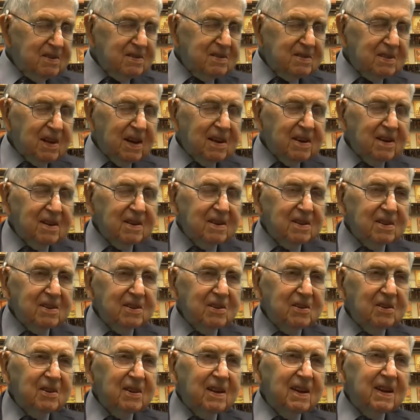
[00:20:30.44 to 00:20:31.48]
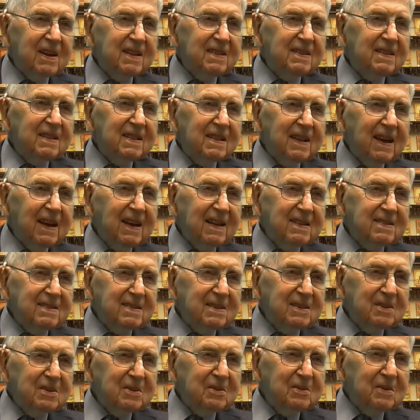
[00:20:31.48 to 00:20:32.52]
suddenly turn on the light
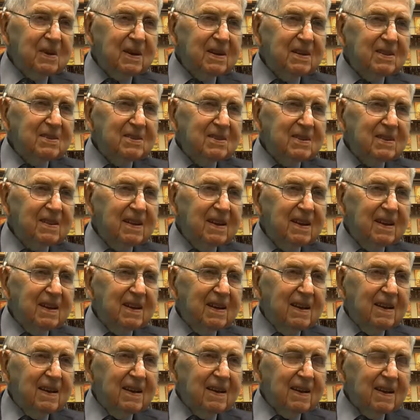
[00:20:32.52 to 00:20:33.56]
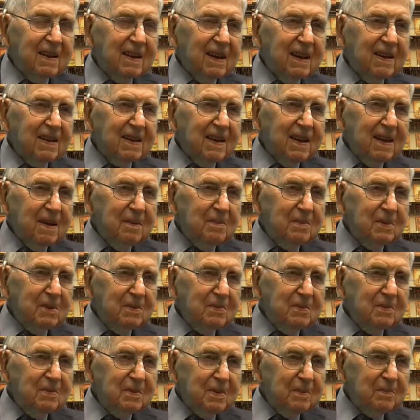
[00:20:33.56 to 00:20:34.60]
situation. I came to
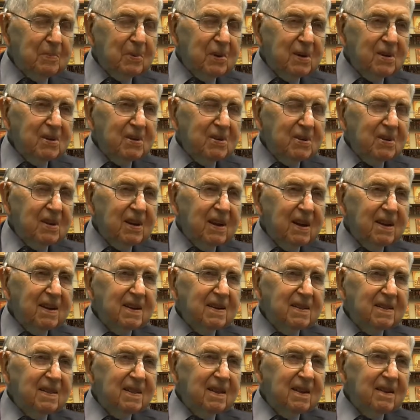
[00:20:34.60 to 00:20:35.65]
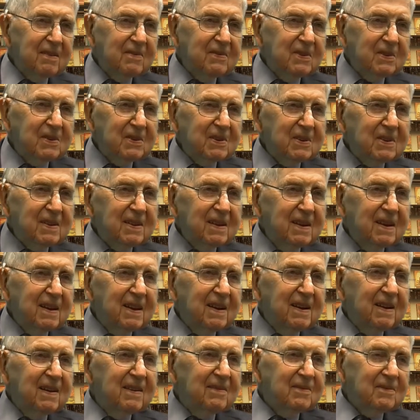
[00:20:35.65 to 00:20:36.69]
appreciate and love her
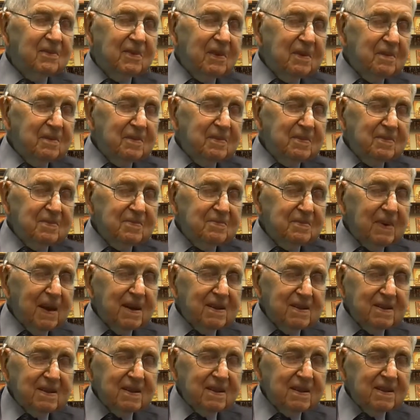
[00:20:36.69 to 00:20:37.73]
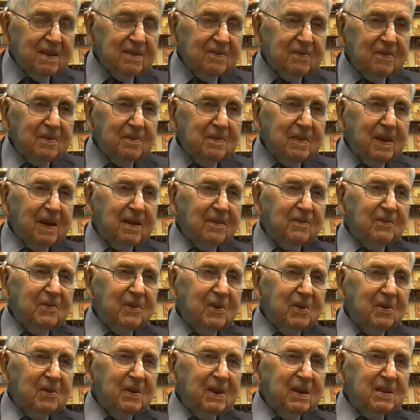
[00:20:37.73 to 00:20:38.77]
basically from that
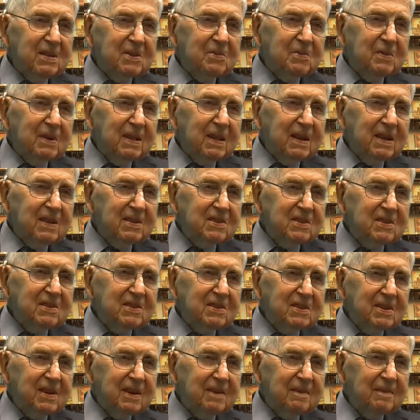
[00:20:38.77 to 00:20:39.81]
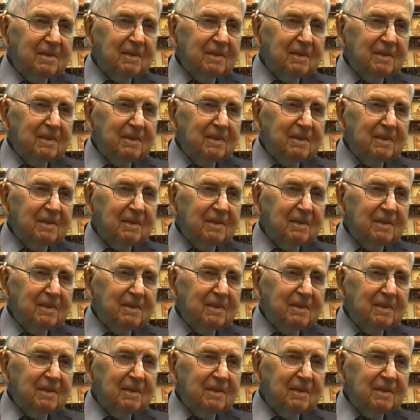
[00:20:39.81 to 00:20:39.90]
4-H relationship.